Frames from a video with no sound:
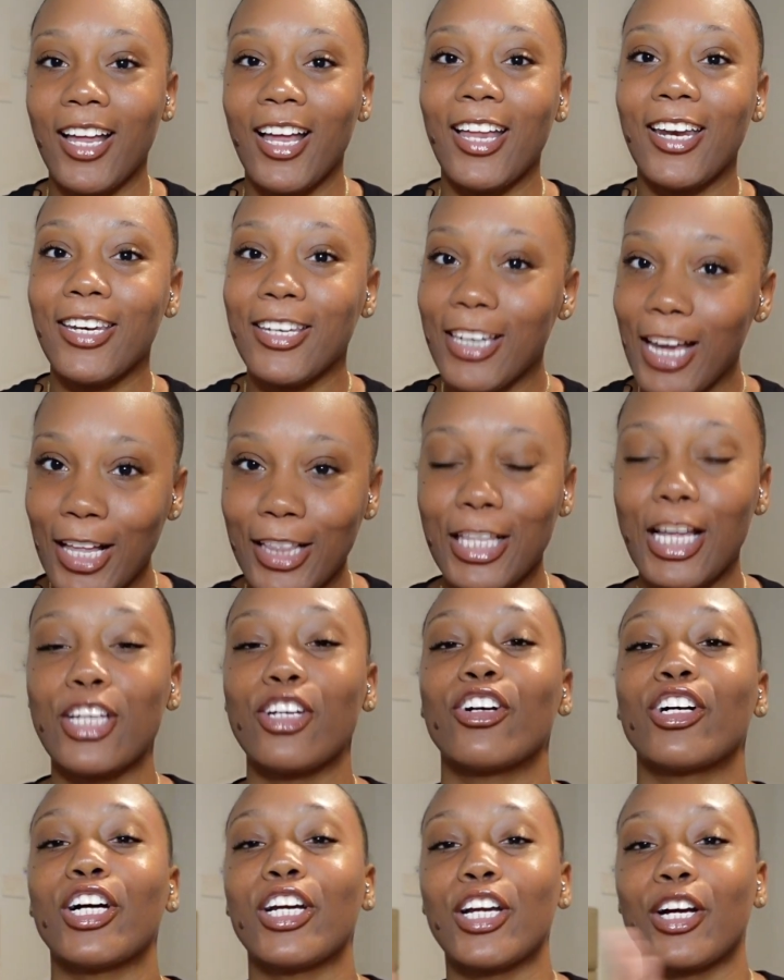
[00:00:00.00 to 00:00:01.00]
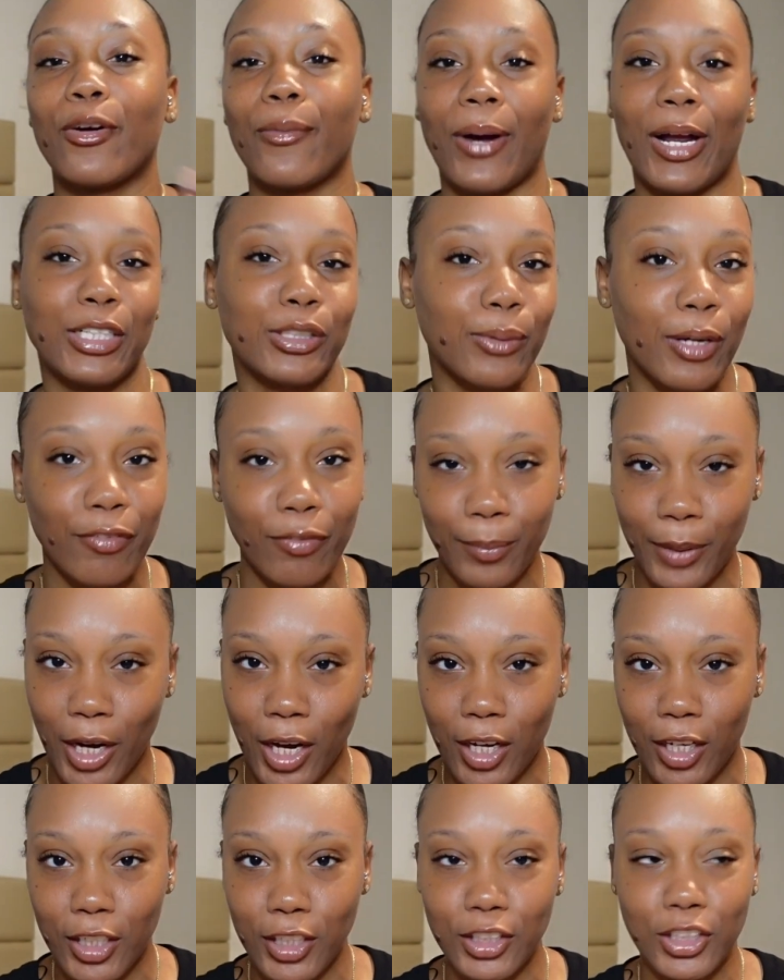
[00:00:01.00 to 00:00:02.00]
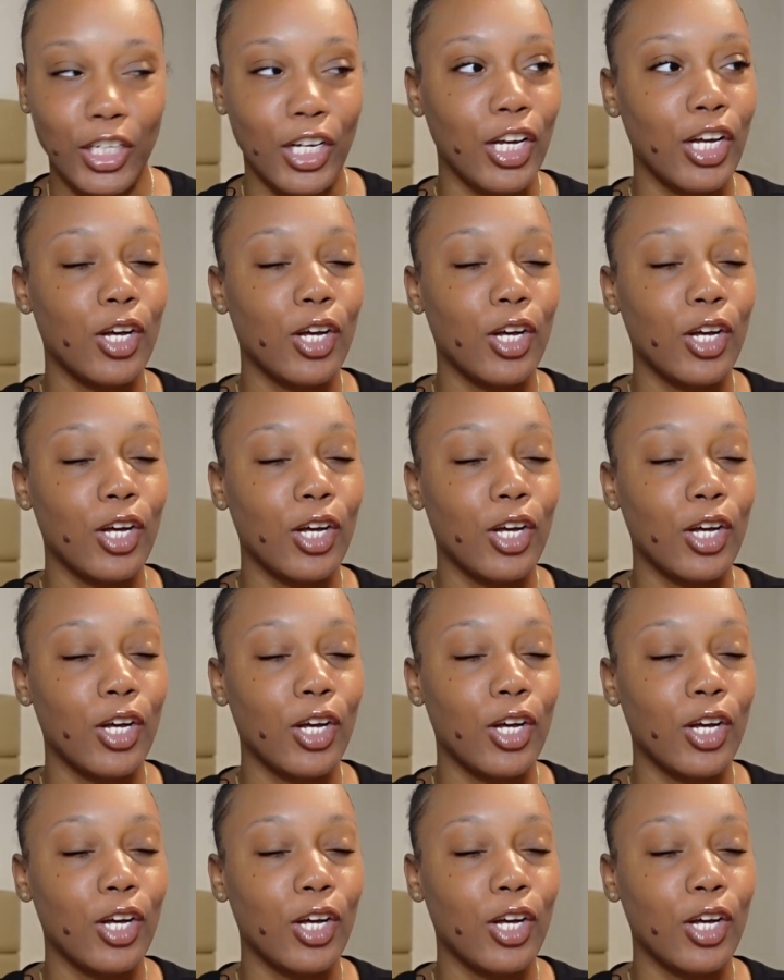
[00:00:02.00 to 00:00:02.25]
Nothing. You're gonna graduate from college